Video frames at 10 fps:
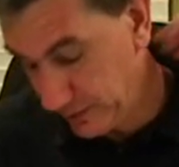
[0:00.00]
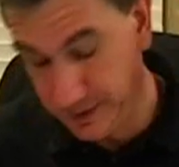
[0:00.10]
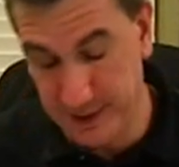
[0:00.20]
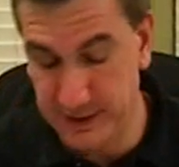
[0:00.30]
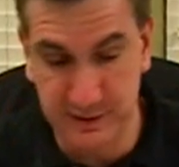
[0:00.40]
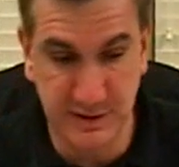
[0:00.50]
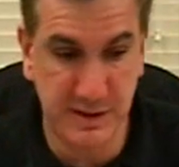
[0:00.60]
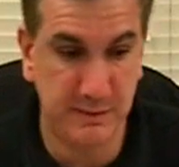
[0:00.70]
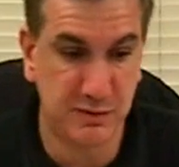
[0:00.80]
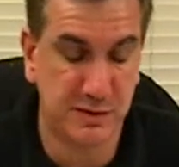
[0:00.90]
where the heck these
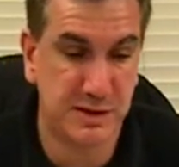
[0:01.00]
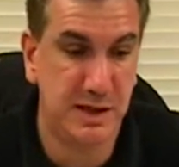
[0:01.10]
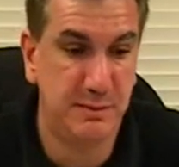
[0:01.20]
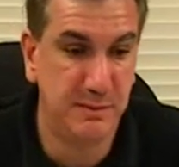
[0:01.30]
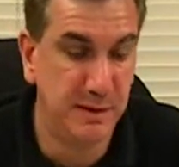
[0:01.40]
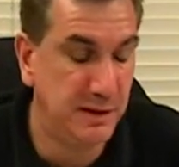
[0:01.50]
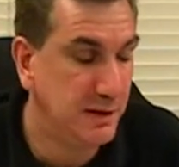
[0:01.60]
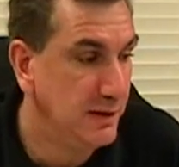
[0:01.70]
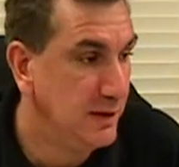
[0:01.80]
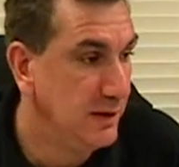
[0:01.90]
names are escaping me.
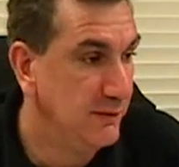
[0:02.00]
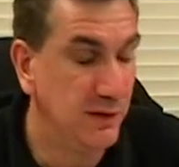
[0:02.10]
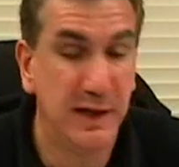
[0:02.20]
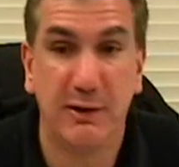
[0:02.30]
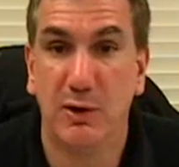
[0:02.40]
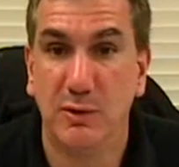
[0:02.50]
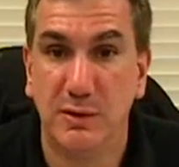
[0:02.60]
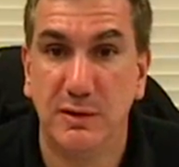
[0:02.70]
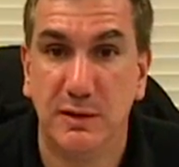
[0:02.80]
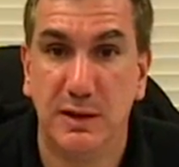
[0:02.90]
Valero.
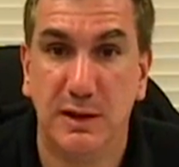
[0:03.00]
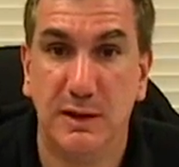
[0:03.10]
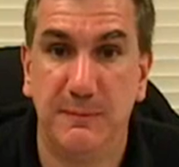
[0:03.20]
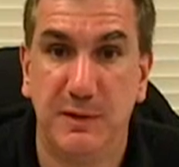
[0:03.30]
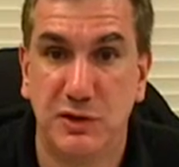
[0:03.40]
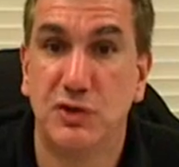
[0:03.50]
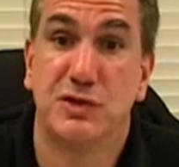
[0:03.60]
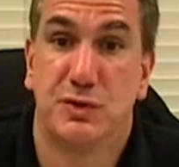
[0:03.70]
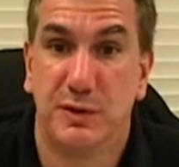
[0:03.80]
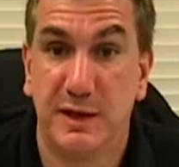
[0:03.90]
I should
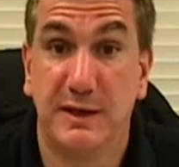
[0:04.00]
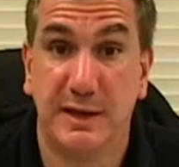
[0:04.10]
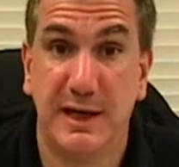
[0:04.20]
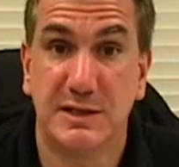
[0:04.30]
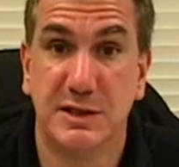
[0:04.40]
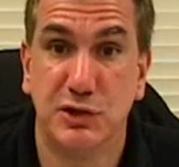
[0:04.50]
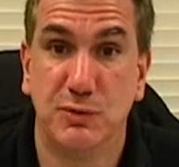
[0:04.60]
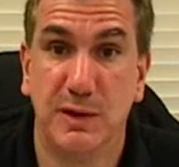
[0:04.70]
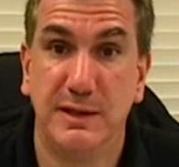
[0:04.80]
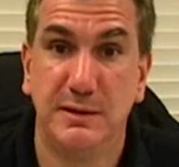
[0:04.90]
just think of the gas
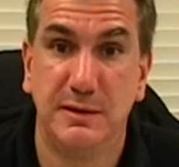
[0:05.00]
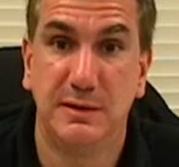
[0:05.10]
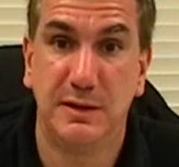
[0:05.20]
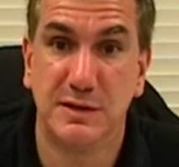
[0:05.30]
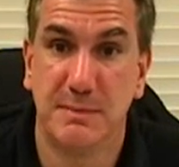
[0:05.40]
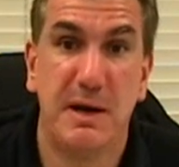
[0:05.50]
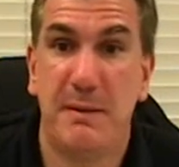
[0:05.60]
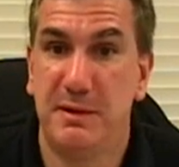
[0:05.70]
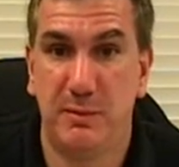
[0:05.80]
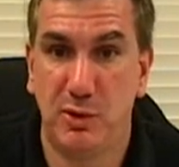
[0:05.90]
station, right? Because they're
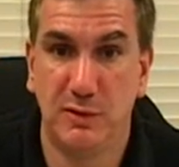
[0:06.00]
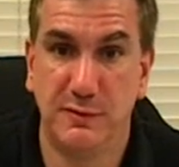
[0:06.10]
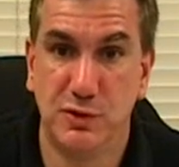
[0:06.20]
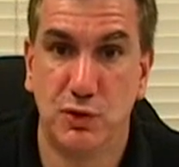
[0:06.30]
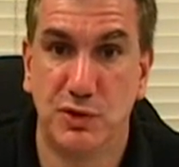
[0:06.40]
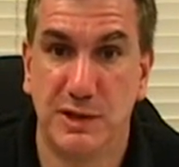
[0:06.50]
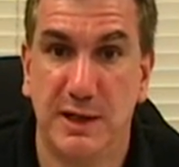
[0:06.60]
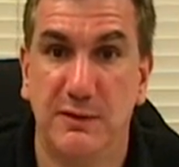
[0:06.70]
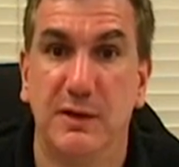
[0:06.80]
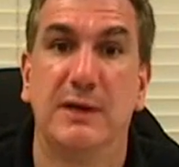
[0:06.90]
popping up all over in Georgia
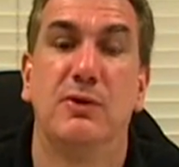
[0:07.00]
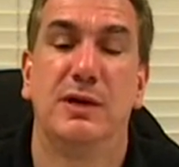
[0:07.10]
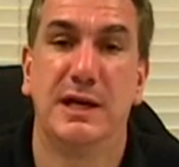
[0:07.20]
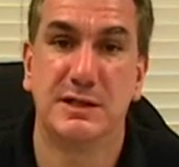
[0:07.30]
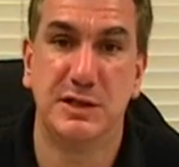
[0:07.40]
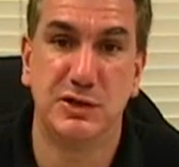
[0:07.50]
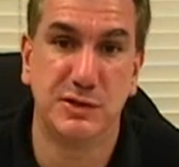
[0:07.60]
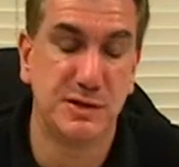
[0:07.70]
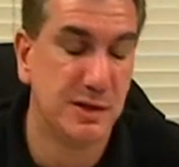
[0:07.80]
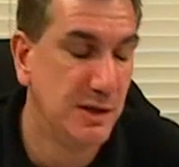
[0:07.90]
now, the Valero gas
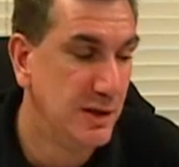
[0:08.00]
stations.